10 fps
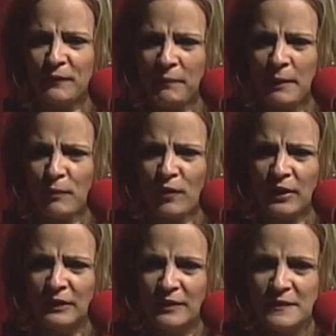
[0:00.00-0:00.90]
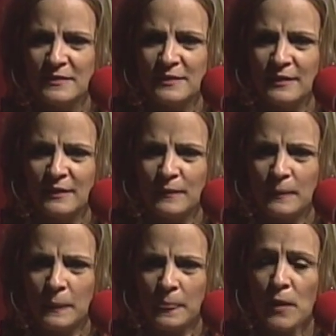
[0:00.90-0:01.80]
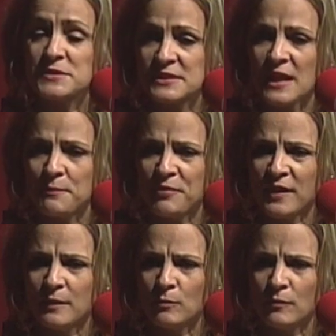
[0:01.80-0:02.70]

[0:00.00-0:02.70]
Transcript: on? Oh, it's the same thing?